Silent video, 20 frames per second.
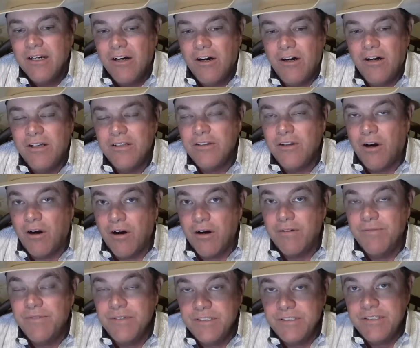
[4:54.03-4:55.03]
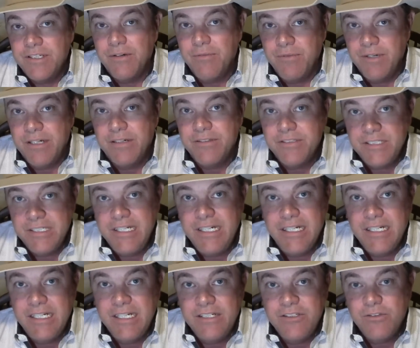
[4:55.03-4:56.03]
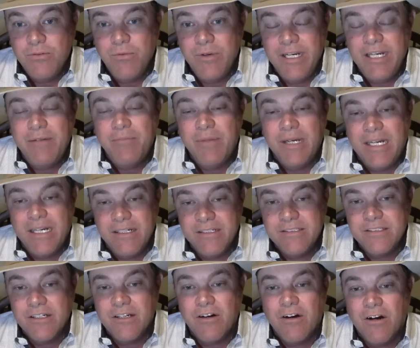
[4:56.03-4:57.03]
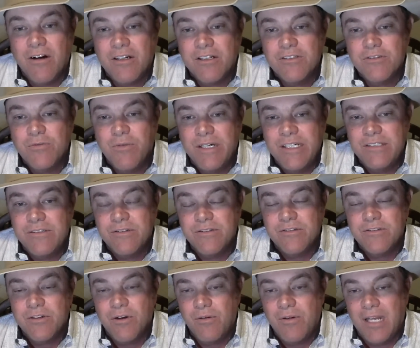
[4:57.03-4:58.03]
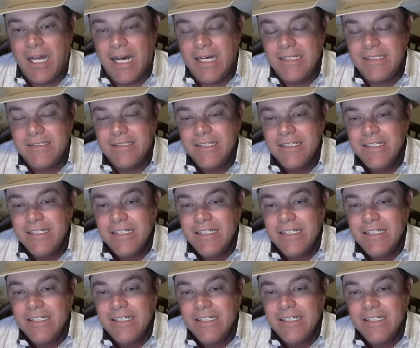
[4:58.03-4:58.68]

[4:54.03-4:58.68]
on the harvest that we are seeing each week because the carcass weights are so light.